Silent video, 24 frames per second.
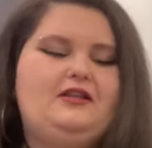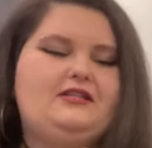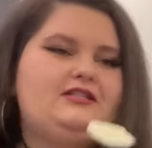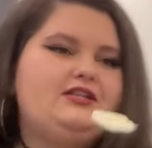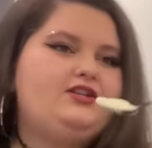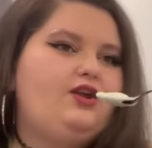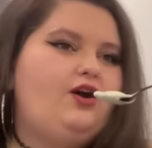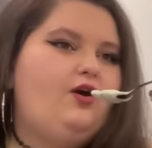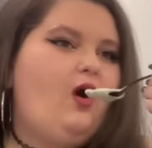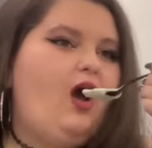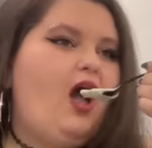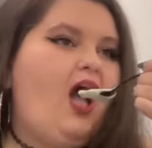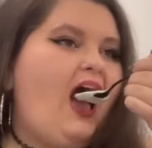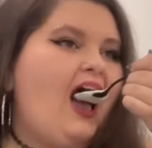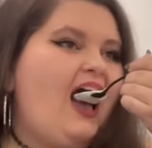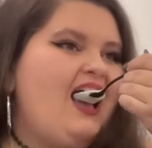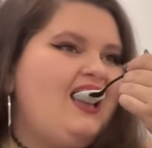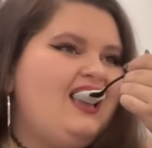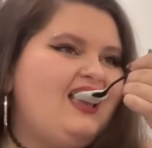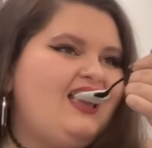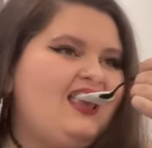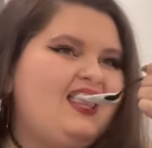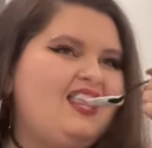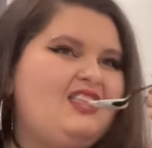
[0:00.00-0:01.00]
that's a no.
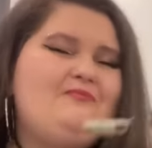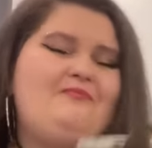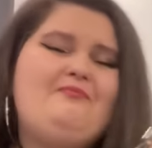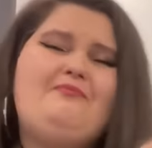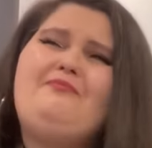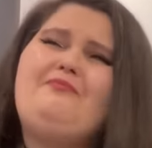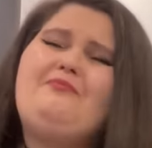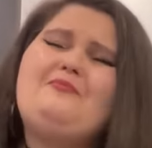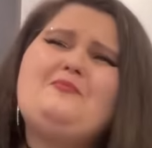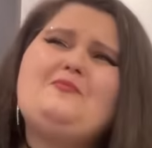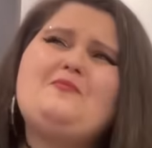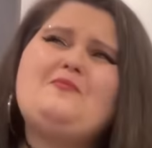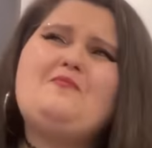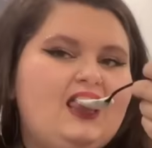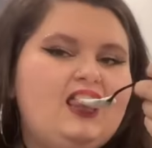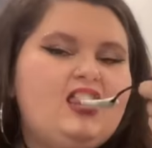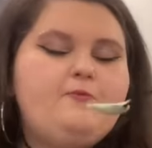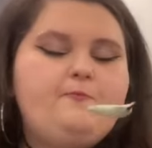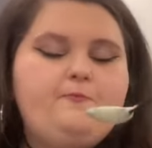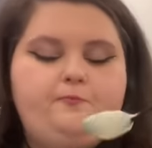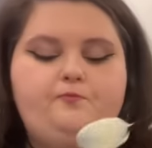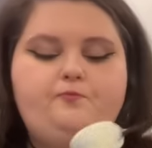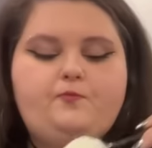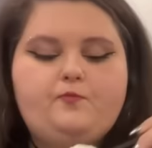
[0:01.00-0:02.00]

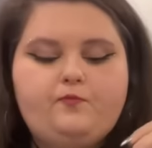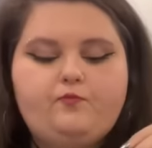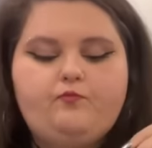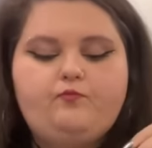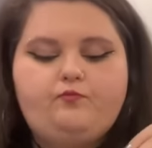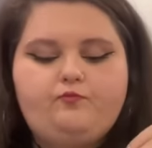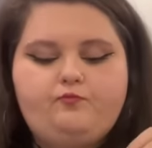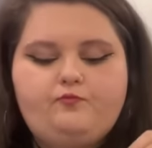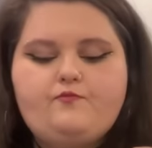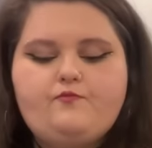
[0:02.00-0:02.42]
You